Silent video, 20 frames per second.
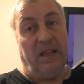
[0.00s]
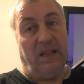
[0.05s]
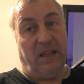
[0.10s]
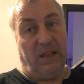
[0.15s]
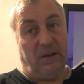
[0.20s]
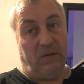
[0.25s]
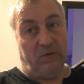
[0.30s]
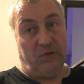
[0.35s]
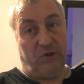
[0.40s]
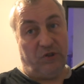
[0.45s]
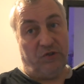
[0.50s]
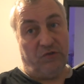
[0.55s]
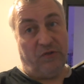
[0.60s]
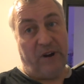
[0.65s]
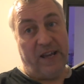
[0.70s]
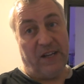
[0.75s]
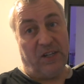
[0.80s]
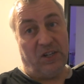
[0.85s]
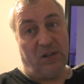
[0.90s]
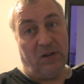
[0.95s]
it will
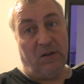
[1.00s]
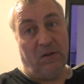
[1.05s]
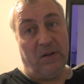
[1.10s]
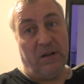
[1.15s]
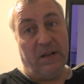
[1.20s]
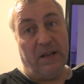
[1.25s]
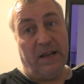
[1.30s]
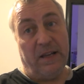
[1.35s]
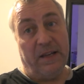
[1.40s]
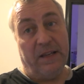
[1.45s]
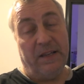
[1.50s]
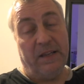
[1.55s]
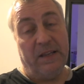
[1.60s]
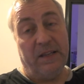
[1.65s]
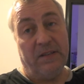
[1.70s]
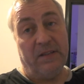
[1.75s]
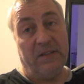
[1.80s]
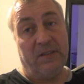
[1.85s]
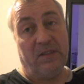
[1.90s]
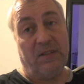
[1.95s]
stretch longer,
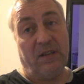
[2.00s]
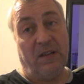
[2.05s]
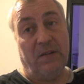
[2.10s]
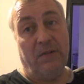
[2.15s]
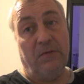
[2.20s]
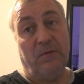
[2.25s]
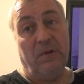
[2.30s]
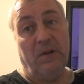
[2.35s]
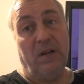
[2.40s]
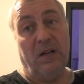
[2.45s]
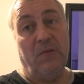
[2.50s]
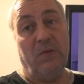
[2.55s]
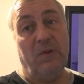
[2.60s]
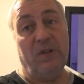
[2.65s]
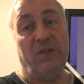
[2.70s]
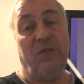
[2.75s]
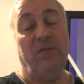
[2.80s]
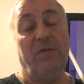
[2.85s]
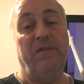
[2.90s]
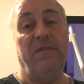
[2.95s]
so
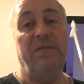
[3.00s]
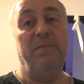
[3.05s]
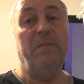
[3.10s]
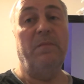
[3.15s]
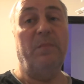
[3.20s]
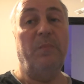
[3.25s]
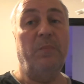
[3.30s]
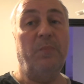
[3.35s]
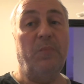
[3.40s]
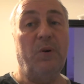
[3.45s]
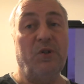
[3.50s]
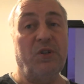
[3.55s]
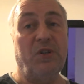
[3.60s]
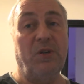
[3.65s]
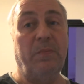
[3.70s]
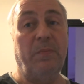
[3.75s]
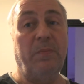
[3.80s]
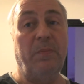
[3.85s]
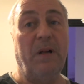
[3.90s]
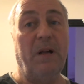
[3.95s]
which will push
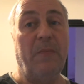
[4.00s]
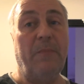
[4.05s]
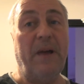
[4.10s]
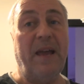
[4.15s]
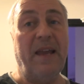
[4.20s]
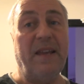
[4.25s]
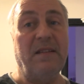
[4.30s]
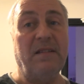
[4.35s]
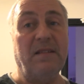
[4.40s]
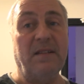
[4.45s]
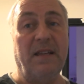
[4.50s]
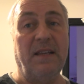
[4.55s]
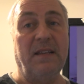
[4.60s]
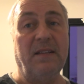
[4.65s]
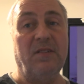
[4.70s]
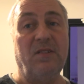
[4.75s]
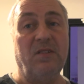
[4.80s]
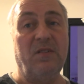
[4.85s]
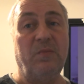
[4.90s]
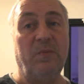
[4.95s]
a bend
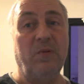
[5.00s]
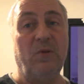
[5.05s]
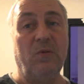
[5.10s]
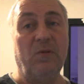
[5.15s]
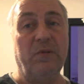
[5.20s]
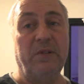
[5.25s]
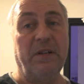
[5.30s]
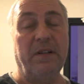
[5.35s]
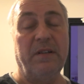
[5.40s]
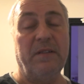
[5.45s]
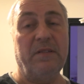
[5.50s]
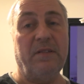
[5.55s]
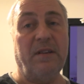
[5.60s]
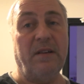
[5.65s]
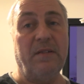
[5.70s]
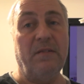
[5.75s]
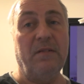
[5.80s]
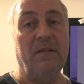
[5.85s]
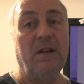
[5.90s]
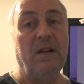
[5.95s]
into the board.
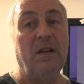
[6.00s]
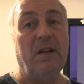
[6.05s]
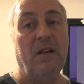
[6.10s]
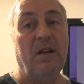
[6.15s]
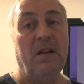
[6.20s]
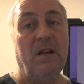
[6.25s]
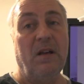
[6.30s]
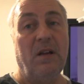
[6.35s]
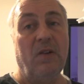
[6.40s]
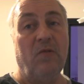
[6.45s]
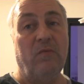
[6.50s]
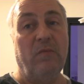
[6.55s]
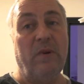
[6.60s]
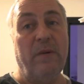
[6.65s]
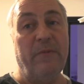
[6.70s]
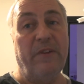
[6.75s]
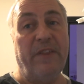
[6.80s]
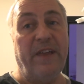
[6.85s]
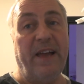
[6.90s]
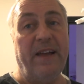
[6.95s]
So
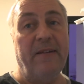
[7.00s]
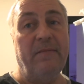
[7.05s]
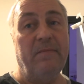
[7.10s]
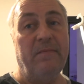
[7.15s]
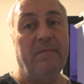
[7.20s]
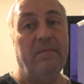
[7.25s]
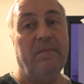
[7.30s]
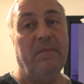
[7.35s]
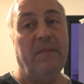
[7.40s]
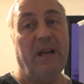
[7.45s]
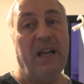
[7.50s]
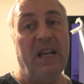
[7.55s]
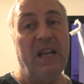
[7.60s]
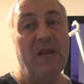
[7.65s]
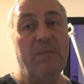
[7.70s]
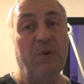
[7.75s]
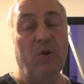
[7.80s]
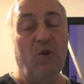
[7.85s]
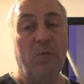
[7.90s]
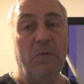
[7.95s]
remember that
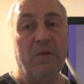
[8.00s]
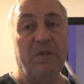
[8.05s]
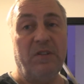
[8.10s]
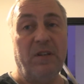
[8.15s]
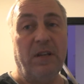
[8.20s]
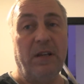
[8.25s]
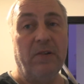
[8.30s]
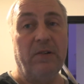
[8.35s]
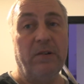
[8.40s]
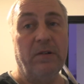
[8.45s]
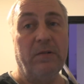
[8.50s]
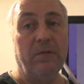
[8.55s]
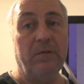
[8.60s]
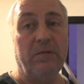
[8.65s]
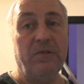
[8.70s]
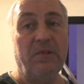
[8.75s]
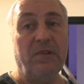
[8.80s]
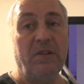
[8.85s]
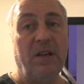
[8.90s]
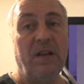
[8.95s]
any board
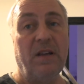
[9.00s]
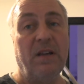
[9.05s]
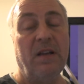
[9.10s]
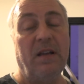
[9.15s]
materials